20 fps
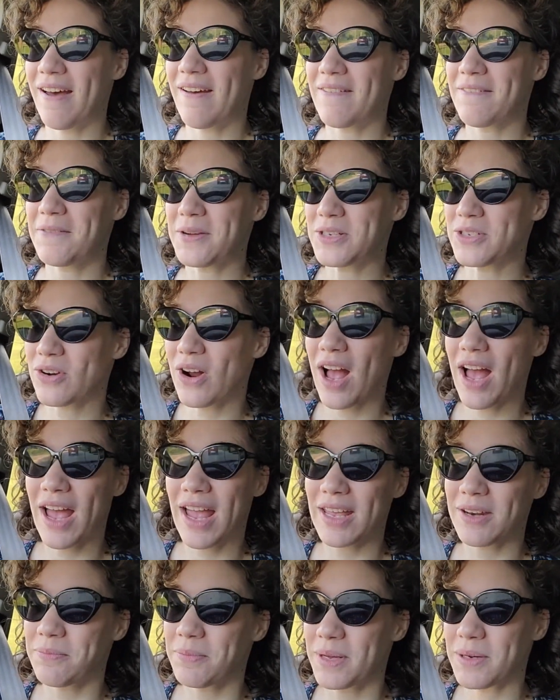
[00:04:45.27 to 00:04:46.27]
We
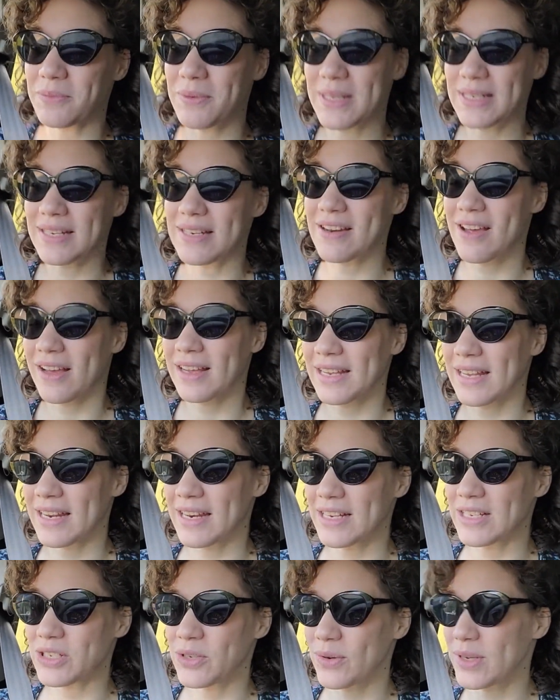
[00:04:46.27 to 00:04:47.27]
tried, but we did not get
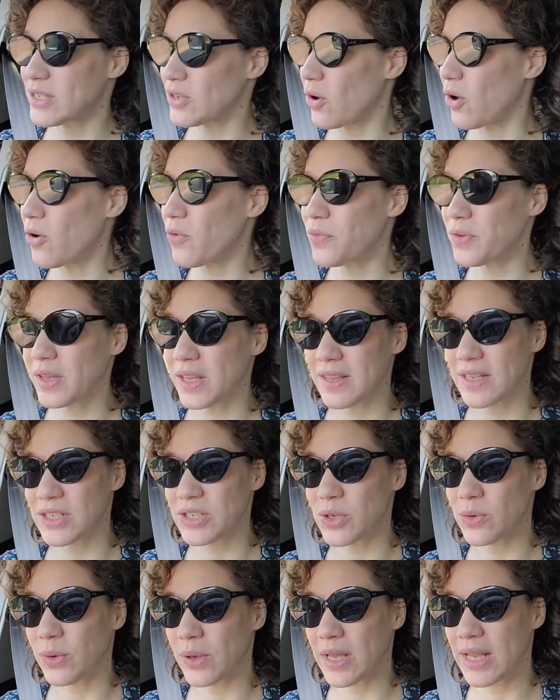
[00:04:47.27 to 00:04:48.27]
into it. So hopefully
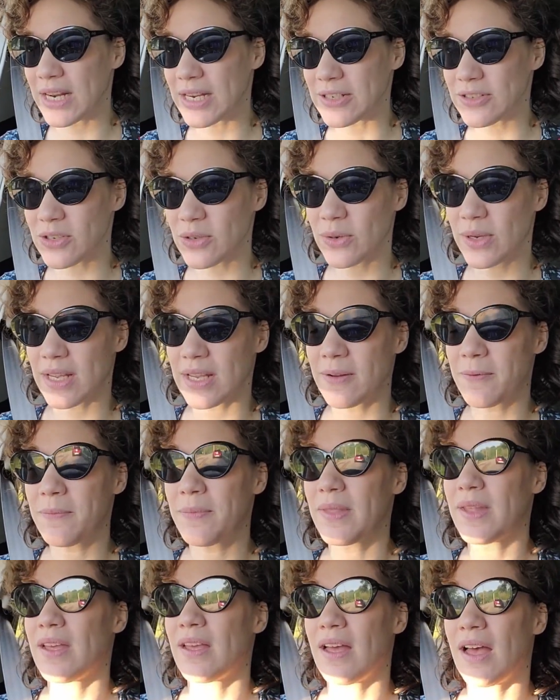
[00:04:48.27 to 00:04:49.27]
this year we'll get into it
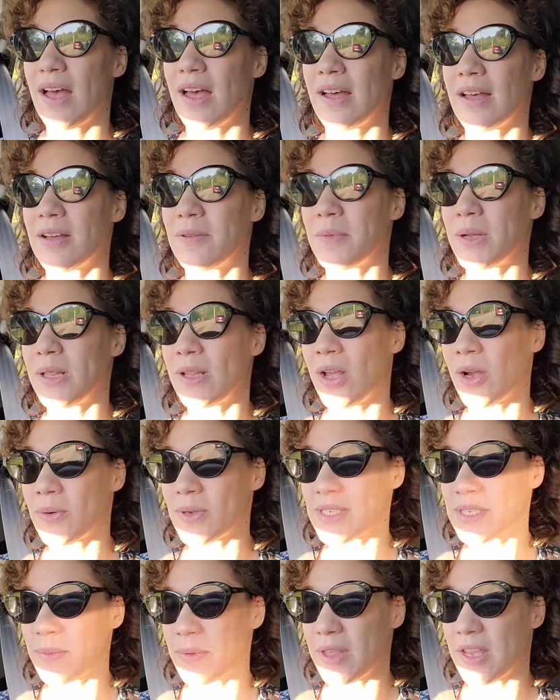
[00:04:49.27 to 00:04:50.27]
along
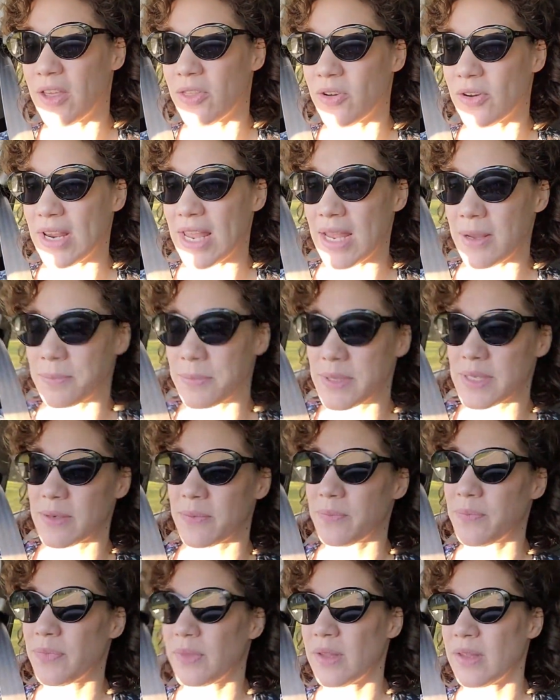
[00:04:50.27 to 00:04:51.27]
with some of the other games.
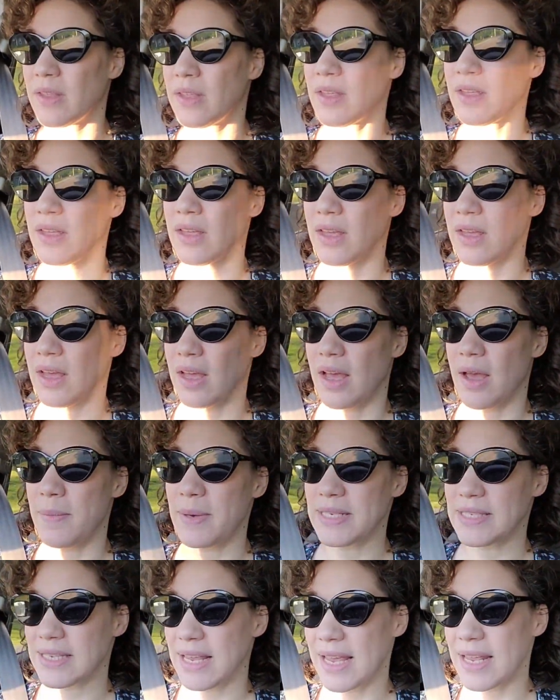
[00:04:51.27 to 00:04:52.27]
I'm
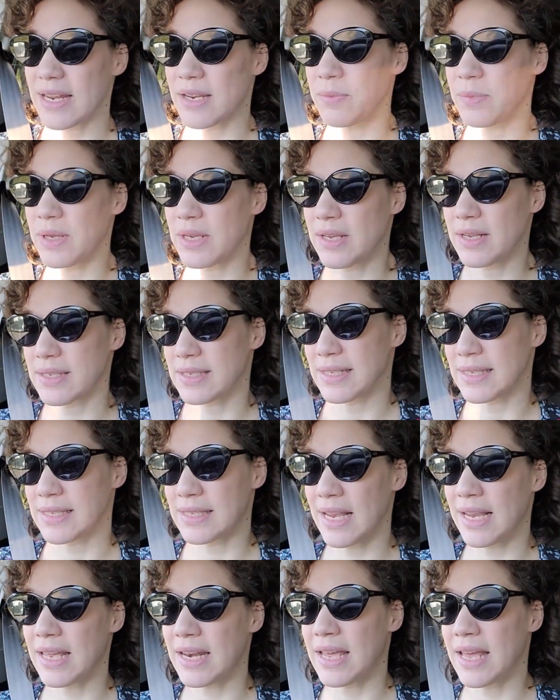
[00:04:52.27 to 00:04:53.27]
excited because in
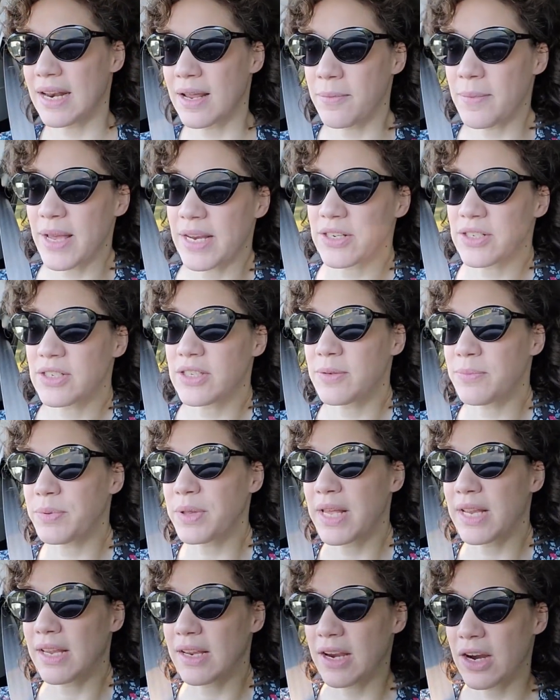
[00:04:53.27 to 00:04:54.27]
2nd Ed I'm actually
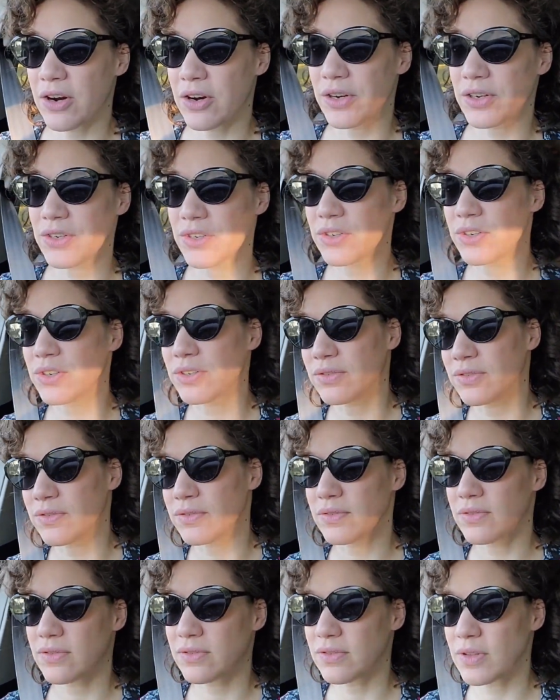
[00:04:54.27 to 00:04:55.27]
playing a character.
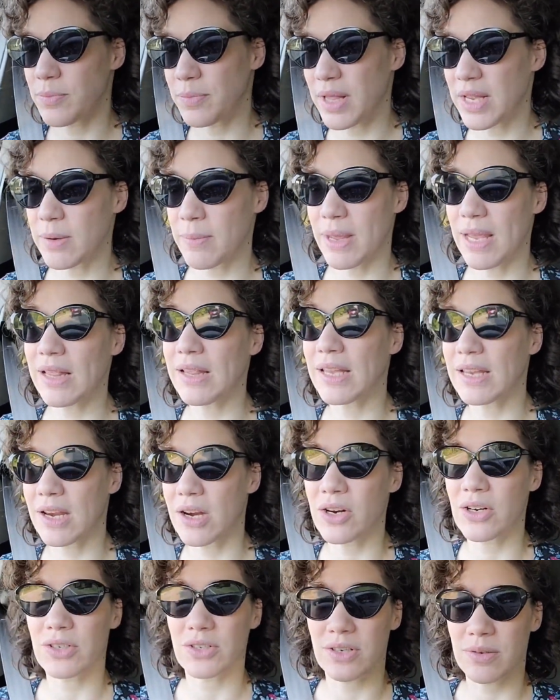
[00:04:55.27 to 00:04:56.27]
I'm playing a melee
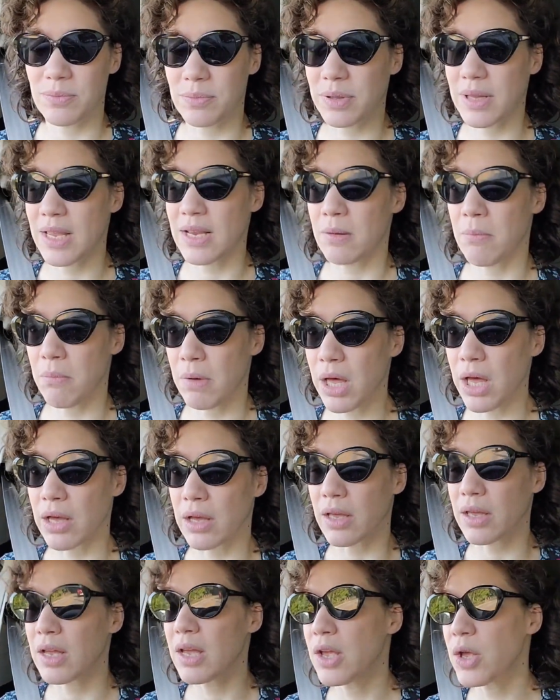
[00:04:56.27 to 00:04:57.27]
character. I'm playing a
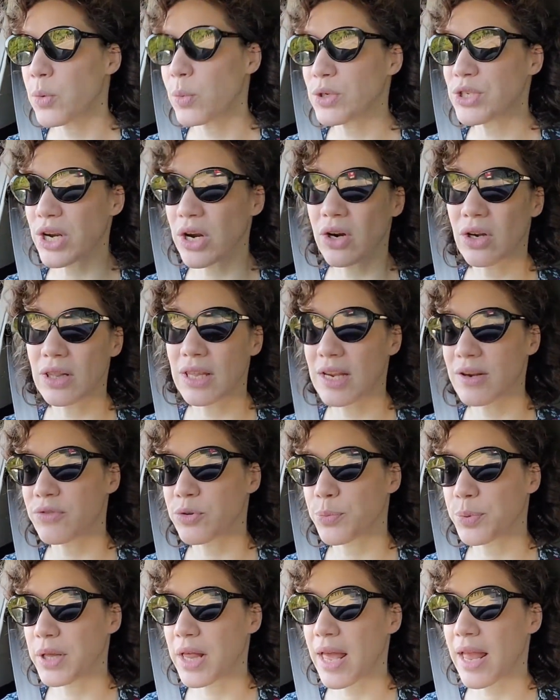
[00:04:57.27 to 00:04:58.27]
monk, which I hardly
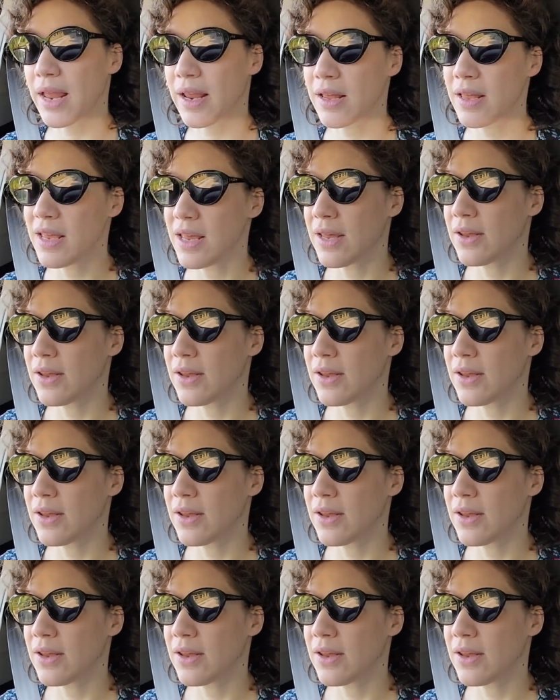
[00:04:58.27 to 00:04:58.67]
ever play.